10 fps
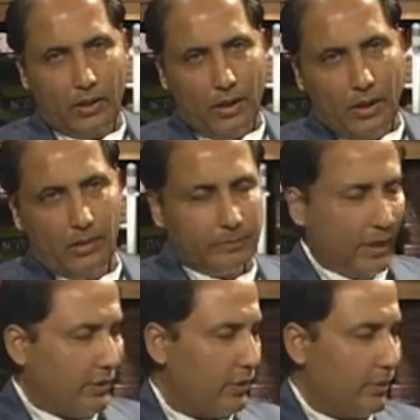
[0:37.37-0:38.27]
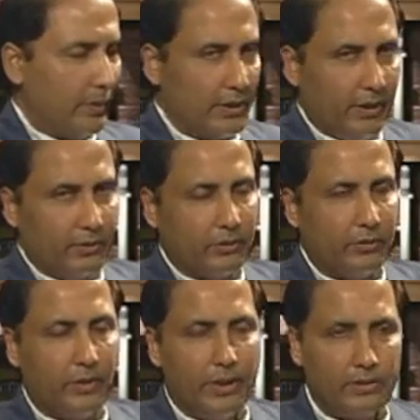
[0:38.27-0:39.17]
Thank you, Deepak ji.
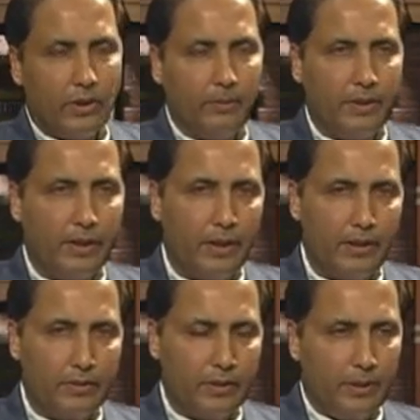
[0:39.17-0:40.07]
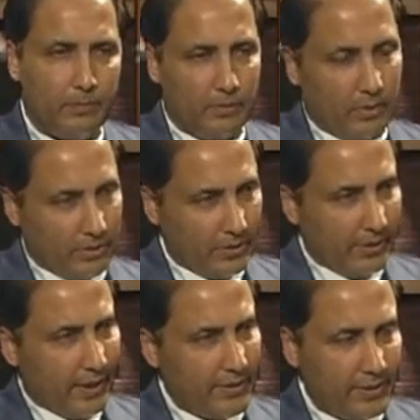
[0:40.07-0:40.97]
Today's topic, because it's a
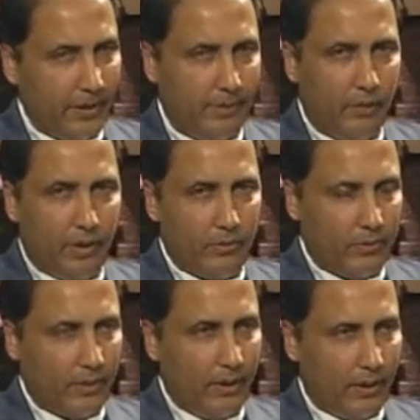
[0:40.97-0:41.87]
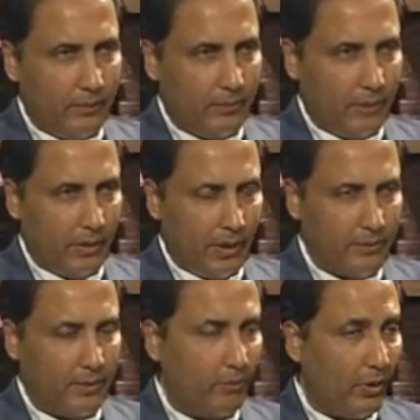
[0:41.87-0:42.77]
tax time, I want to
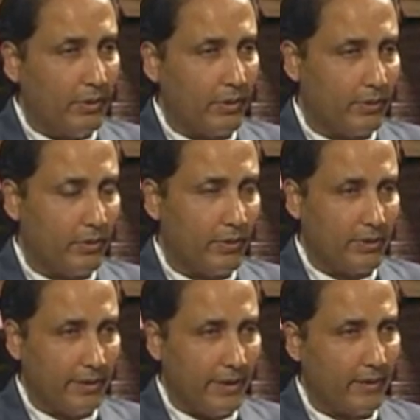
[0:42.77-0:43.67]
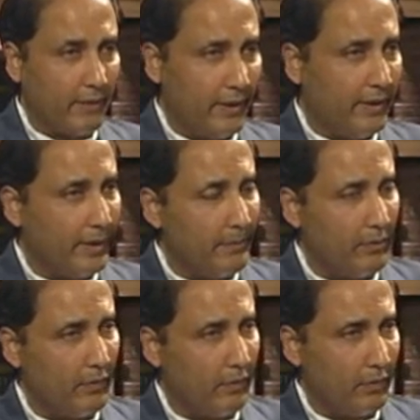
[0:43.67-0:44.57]
have some pointers towards the tax filing
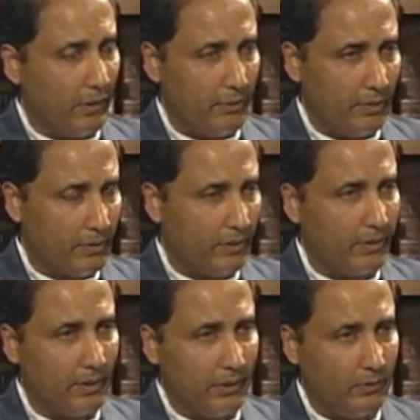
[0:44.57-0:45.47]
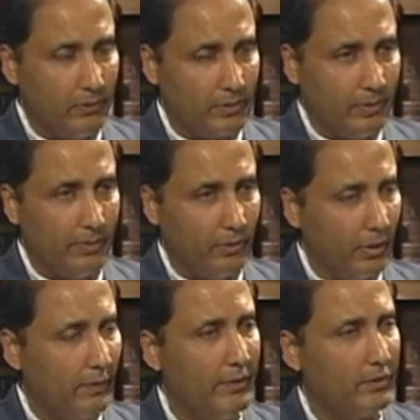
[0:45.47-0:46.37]
tips for a person like who is coming to the
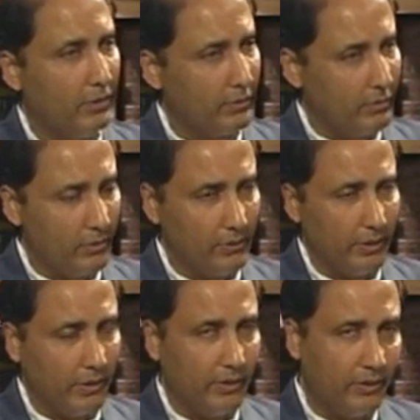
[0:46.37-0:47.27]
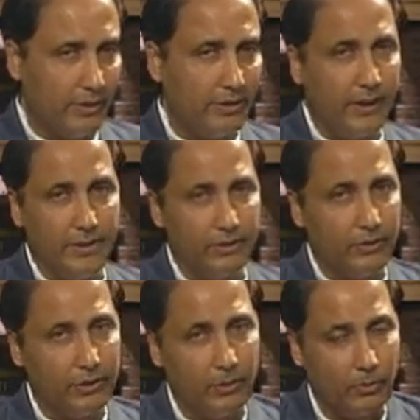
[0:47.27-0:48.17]
office or who is doing on his taxes
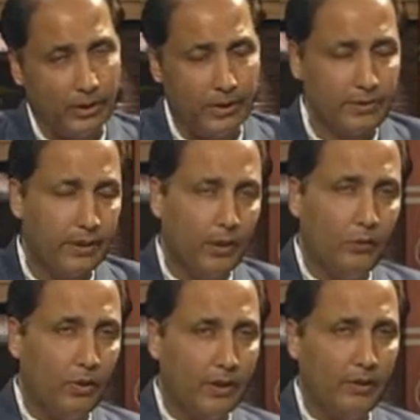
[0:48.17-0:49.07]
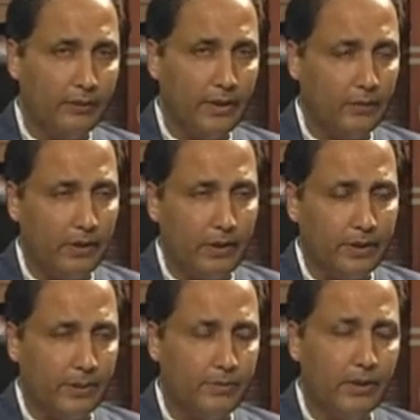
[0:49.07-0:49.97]
on TurboTax. What are the tax filing
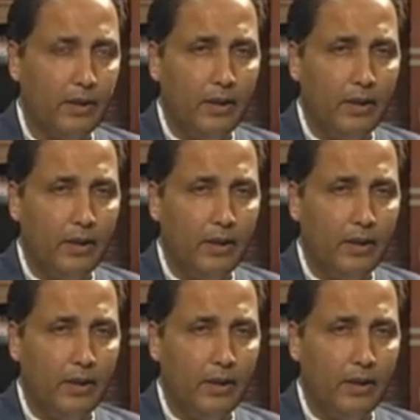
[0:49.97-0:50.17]
tips?